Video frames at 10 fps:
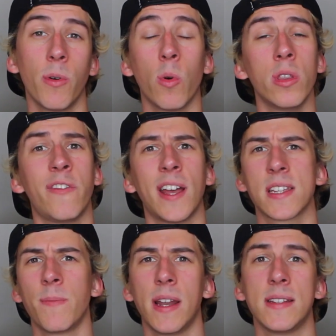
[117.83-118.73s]
but want the
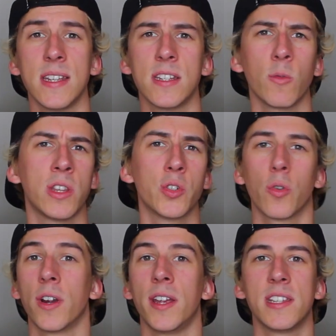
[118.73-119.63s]
flexibility to
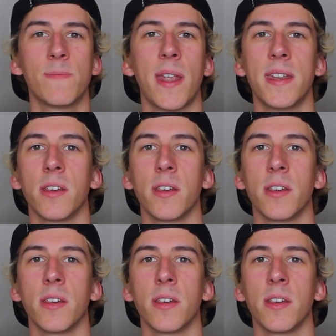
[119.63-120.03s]
withdraw it and spend